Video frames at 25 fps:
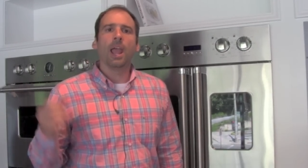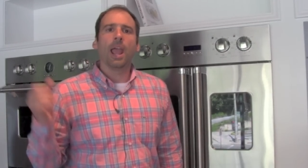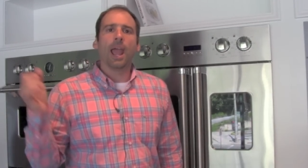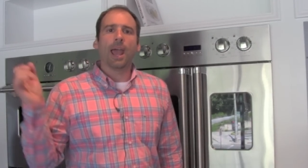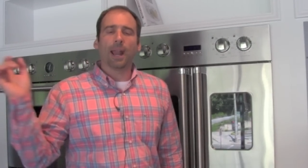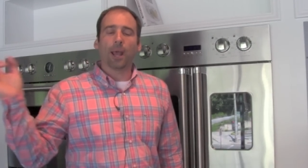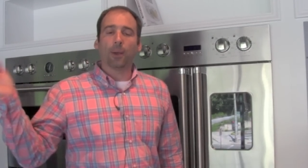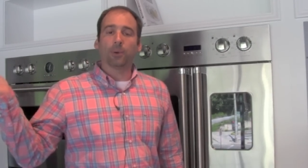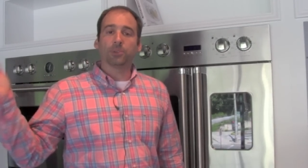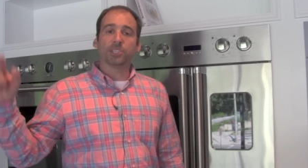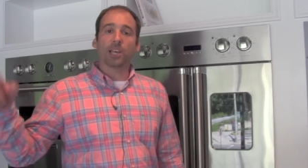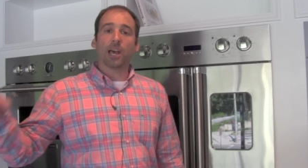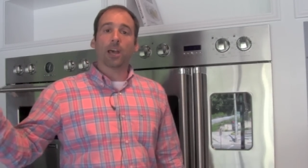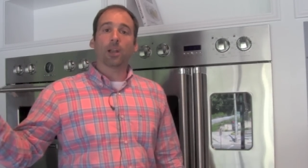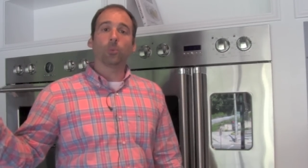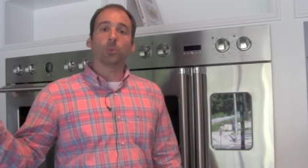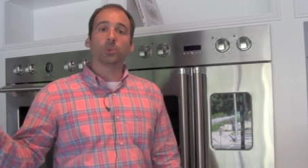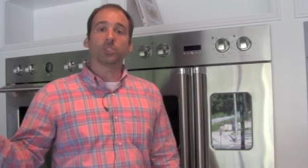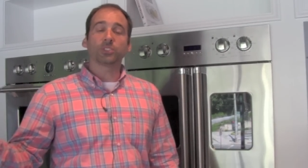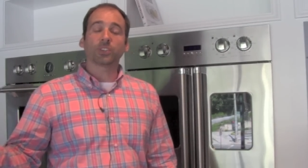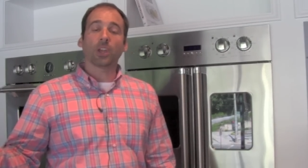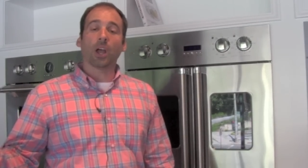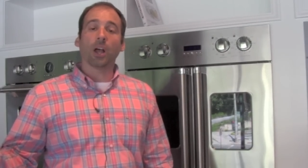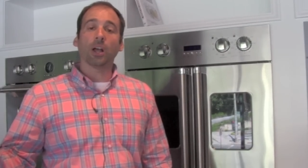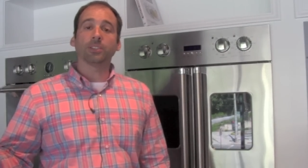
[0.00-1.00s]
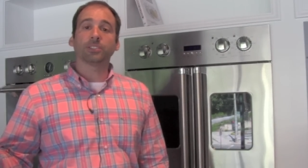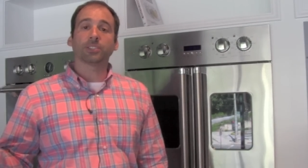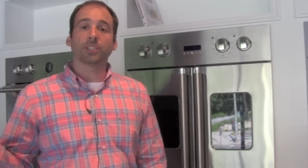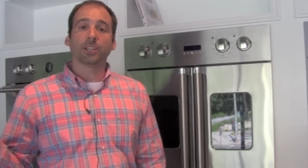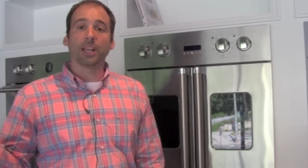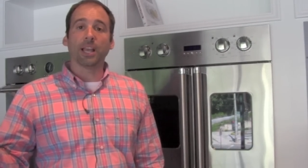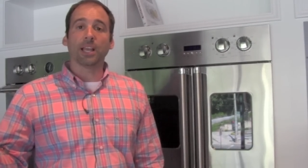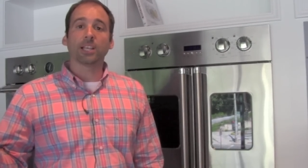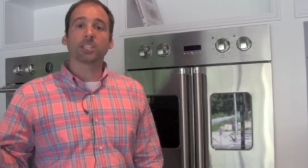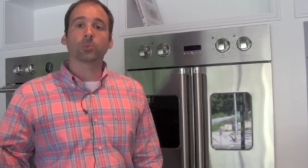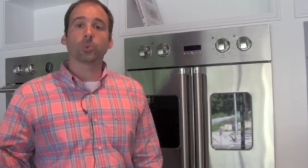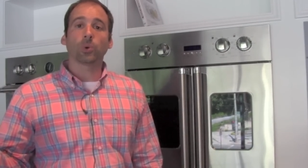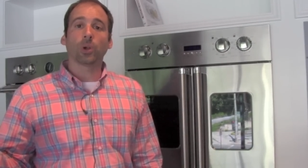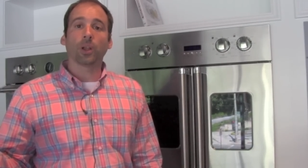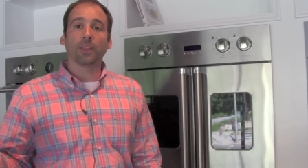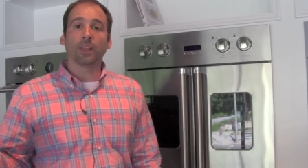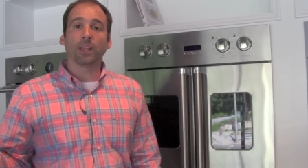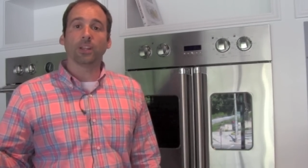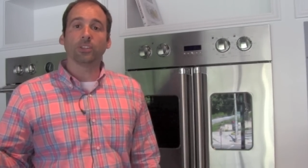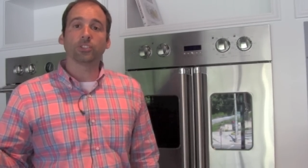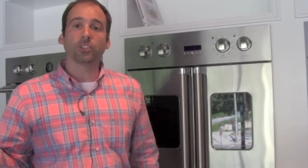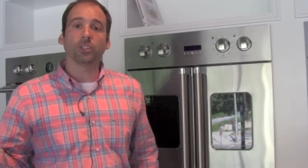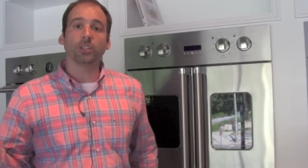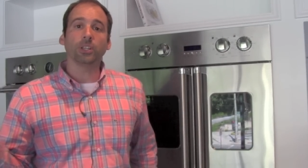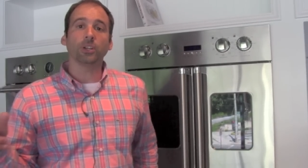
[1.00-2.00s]
And I was out in Wisconsin. I asked one of the
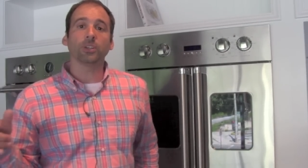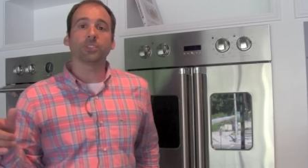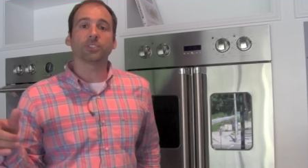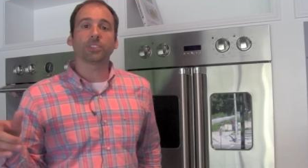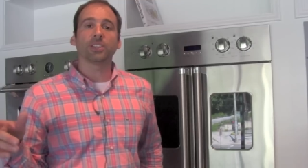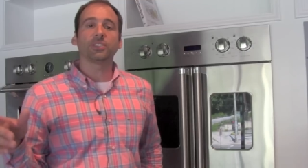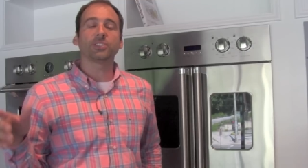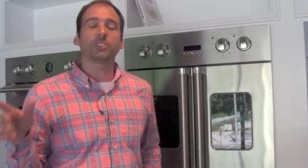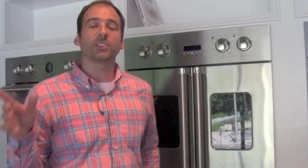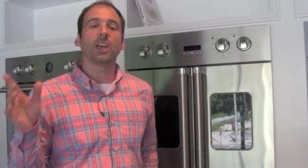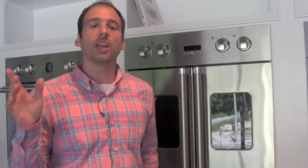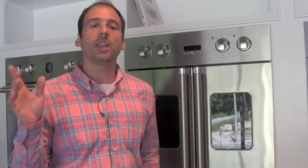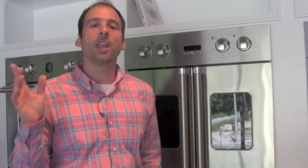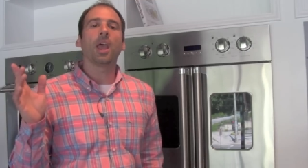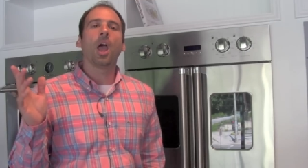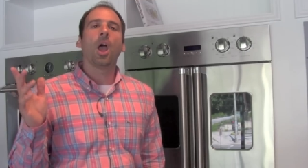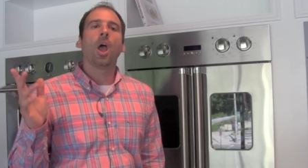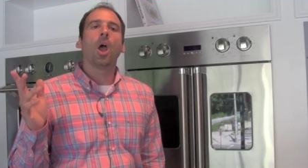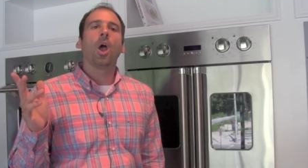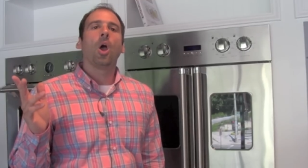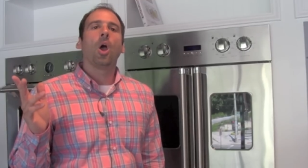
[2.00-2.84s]
engineers, I said,